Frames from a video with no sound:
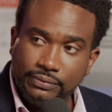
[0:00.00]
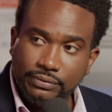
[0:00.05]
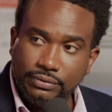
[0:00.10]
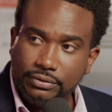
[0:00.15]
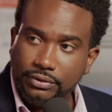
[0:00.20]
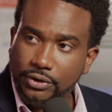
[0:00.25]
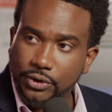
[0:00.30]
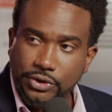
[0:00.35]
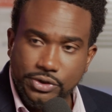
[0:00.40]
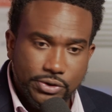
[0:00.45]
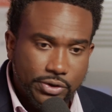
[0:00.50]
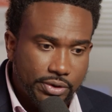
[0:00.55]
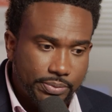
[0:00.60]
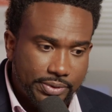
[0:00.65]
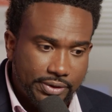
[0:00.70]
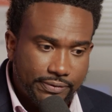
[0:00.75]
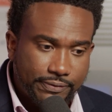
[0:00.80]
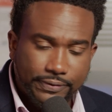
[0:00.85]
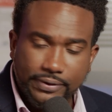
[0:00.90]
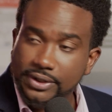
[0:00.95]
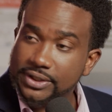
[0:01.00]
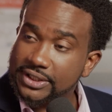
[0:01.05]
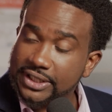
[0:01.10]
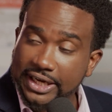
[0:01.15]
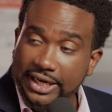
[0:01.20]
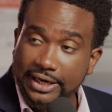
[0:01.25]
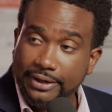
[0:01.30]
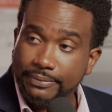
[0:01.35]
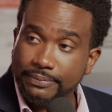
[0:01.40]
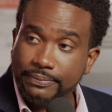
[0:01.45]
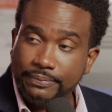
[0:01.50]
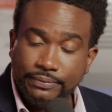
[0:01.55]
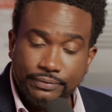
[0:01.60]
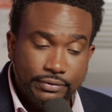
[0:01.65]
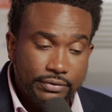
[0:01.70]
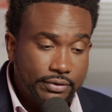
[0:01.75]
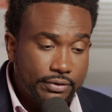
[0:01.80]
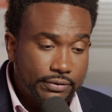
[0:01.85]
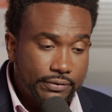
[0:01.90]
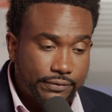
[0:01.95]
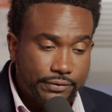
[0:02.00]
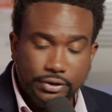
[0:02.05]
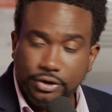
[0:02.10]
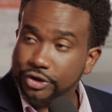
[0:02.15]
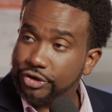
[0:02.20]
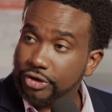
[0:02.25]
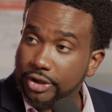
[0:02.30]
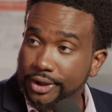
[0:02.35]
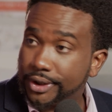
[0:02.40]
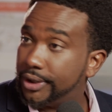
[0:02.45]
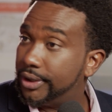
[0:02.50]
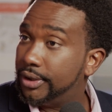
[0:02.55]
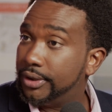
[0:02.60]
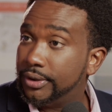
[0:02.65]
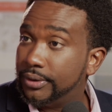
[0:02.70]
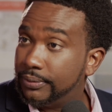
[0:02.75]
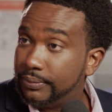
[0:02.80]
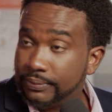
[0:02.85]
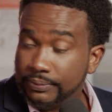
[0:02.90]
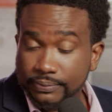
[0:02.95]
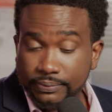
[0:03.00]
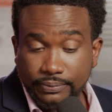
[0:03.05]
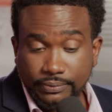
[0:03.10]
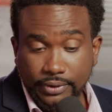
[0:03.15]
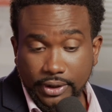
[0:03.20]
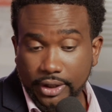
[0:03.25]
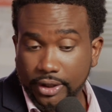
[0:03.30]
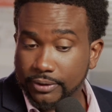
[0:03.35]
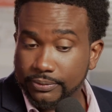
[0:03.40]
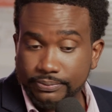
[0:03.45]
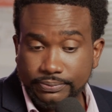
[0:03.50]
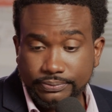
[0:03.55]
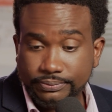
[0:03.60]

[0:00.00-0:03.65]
you know it's going to be full time, full throttle, you know,